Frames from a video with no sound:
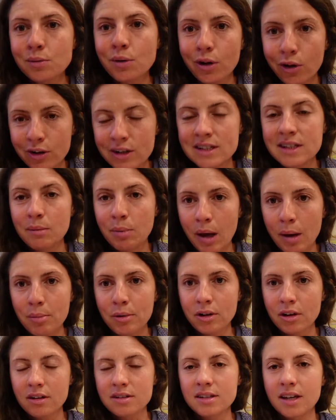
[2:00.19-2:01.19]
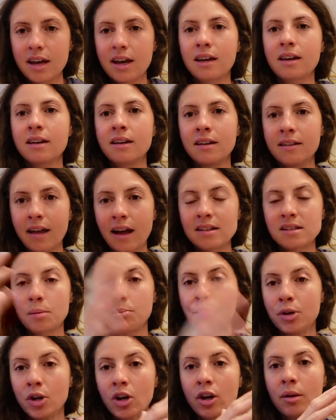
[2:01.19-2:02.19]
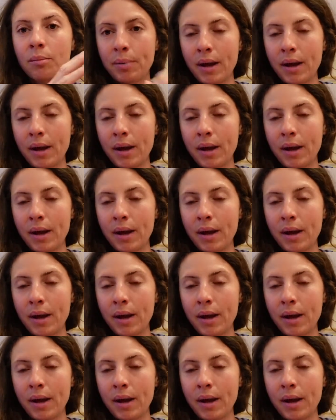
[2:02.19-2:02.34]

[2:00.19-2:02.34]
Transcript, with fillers: what greasy paper looks like. That's a pure